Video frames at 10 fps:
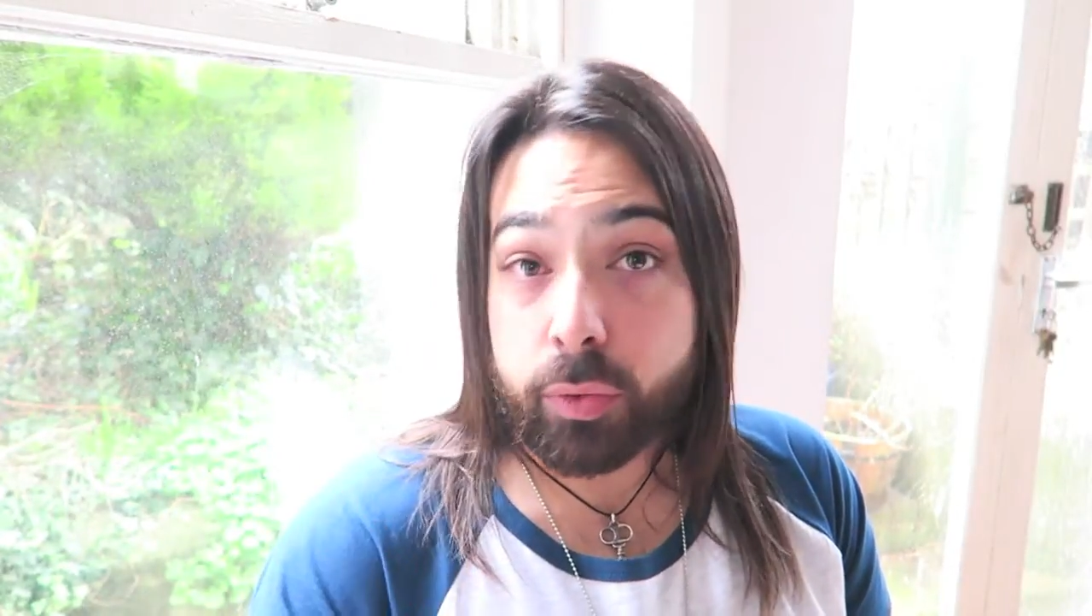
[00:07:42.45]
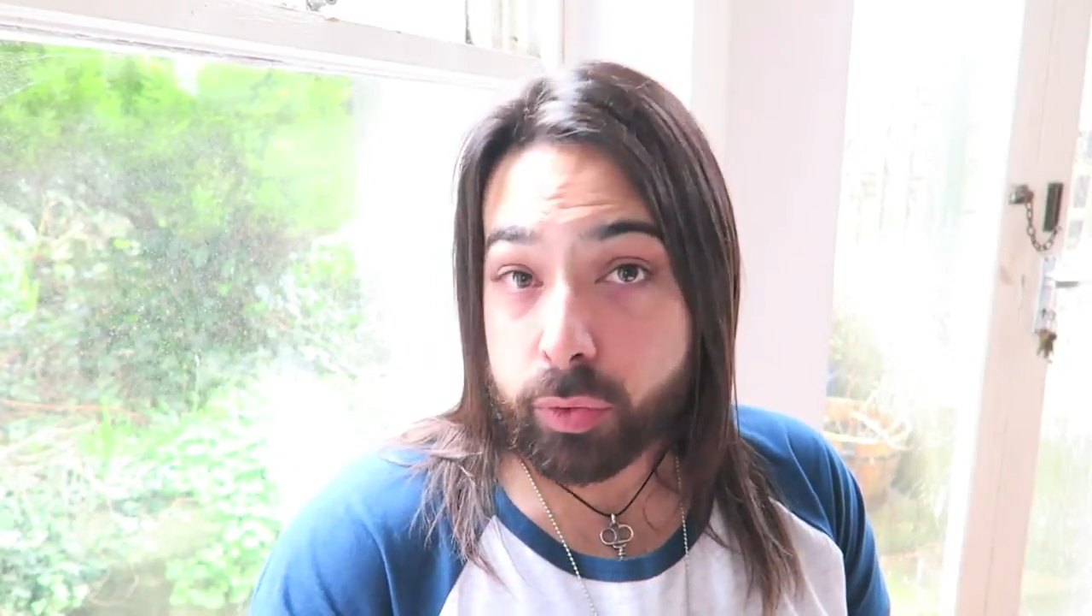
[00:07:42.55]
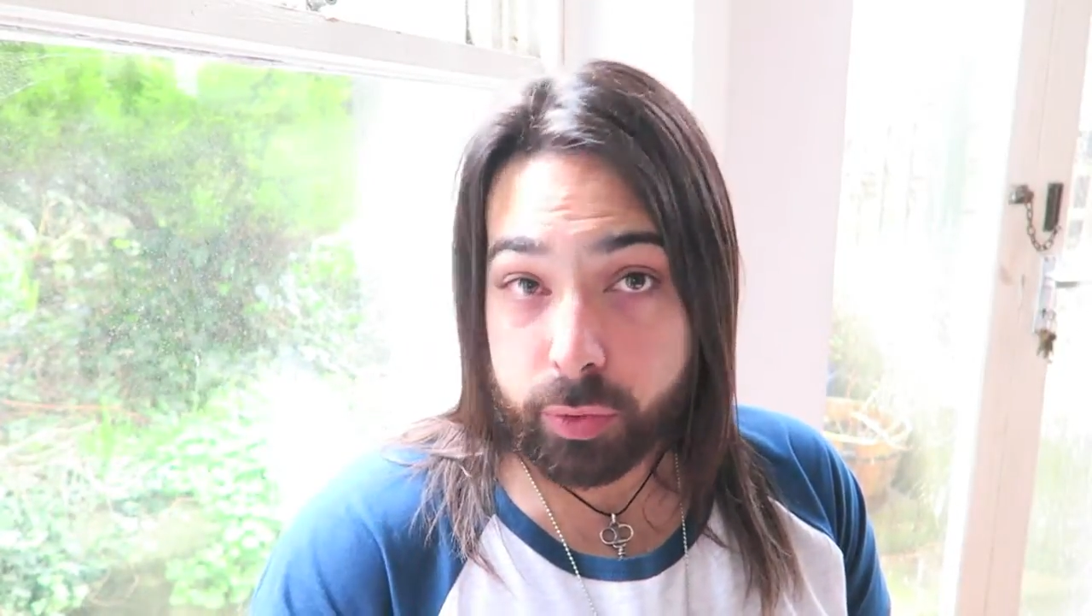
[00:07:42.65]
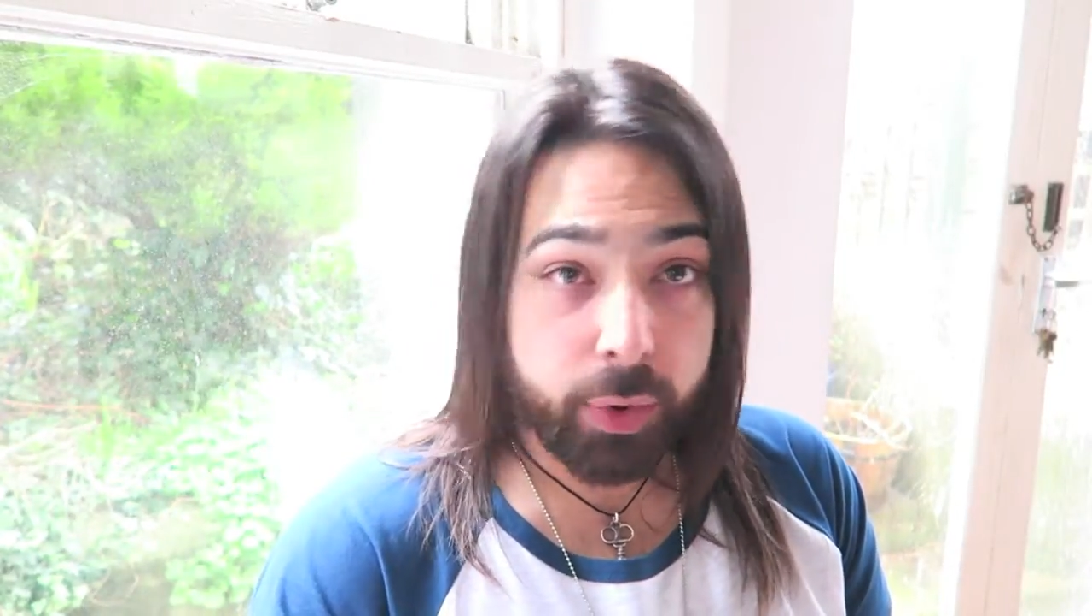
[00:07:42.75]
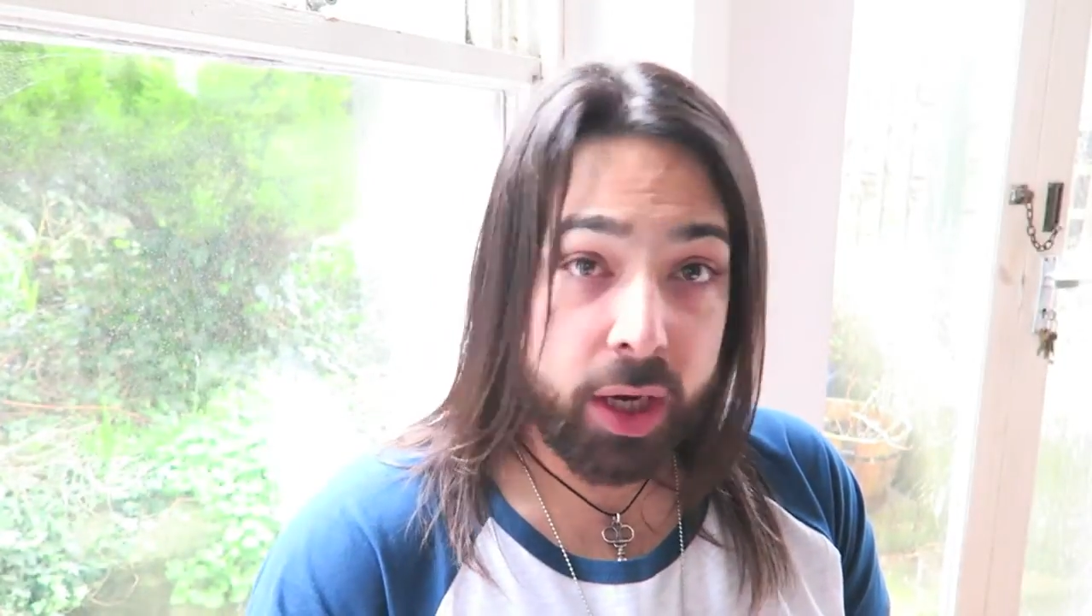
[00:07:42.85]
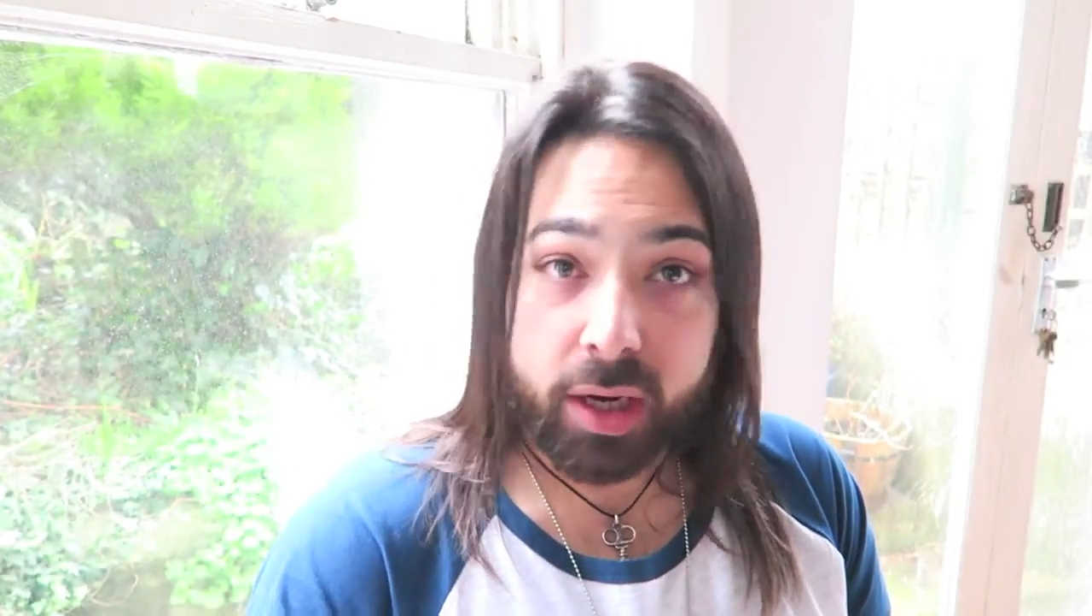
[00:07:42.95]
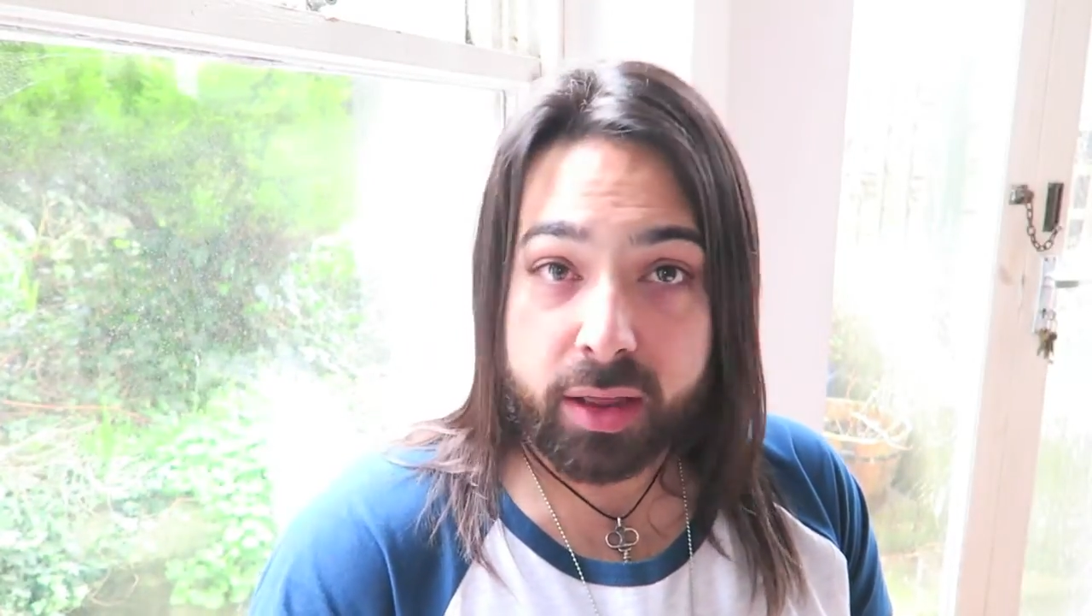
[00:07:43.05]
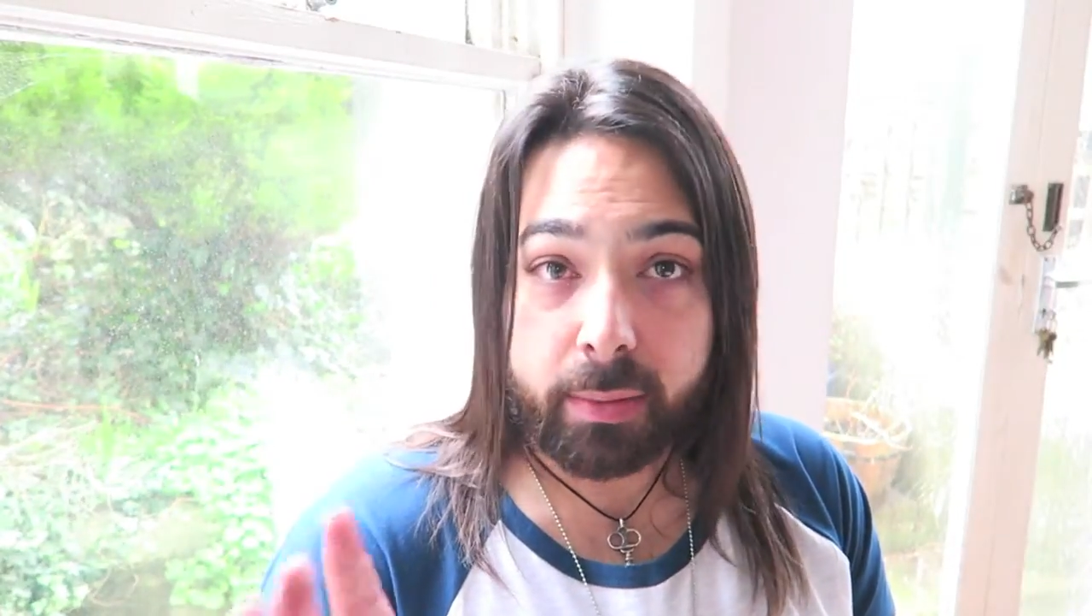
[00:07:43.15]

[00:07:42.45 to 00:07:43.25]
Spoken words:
all the work.